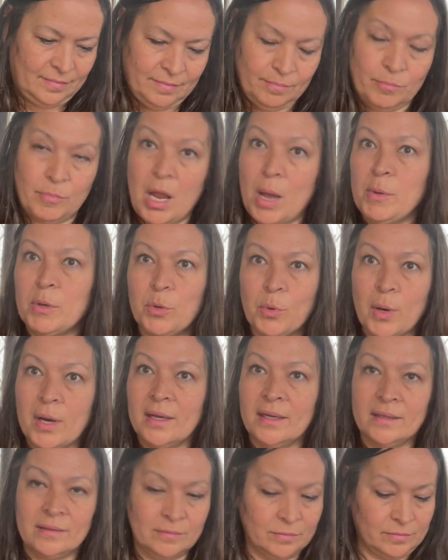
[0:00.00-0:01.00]
Probably
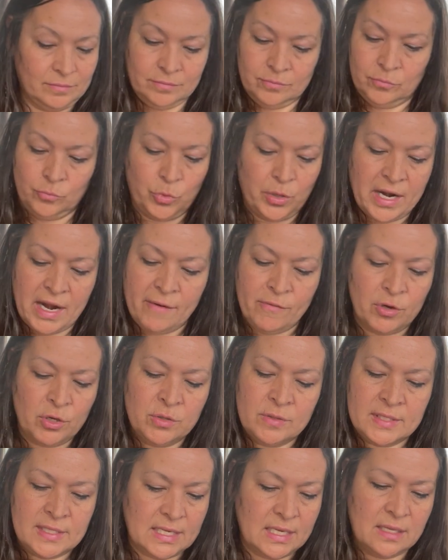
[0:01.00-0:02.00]
why, whenever you
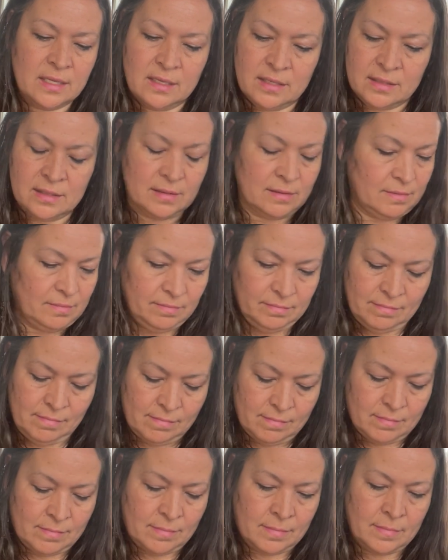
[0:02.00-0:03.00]
see this,
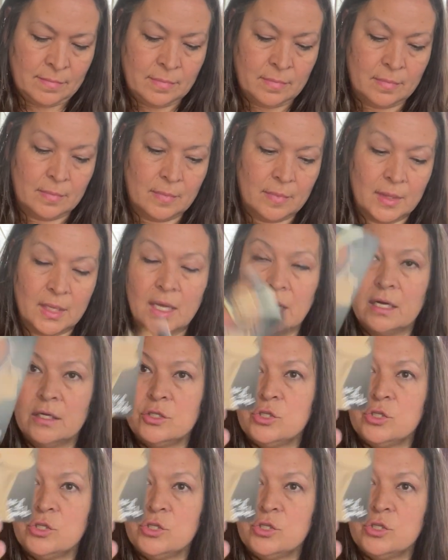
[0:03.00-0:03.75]
a